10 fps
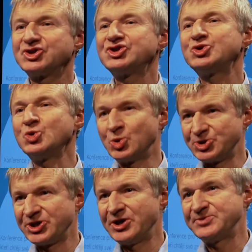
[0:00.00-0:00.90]

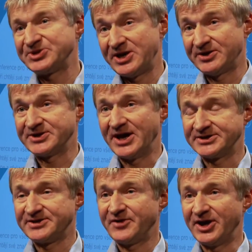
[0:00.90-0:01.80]
short-term sales
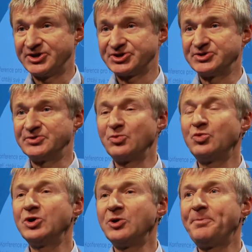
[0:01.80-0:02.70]

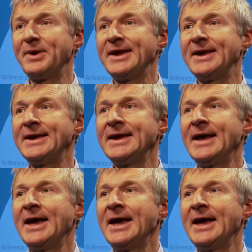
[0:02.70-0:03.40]
activation will be